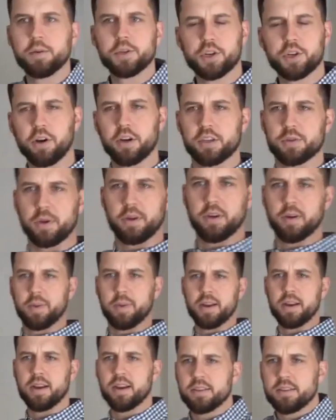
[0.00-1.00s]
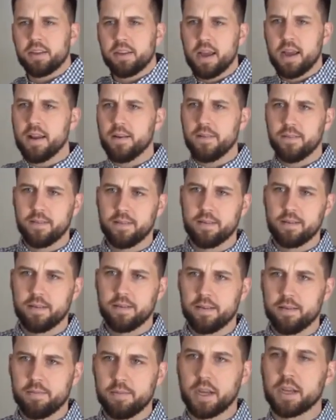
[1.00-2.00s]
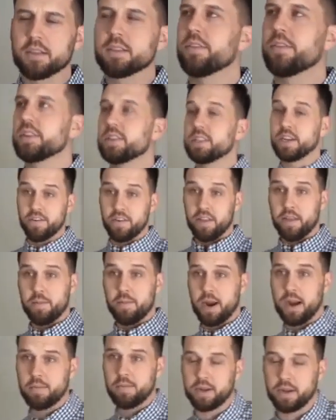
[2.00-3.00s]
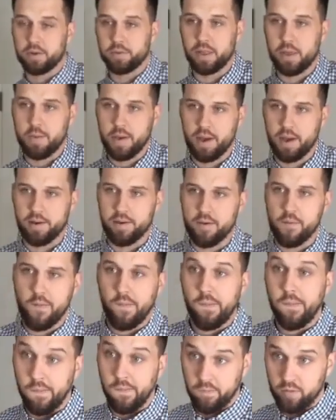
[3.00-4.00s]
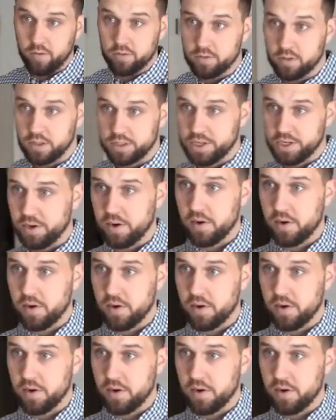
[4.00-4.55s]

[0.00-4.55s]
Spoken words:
just curious what your opinion is on that. Because if it's different than mine, I'm gonna get really mad. Let's hear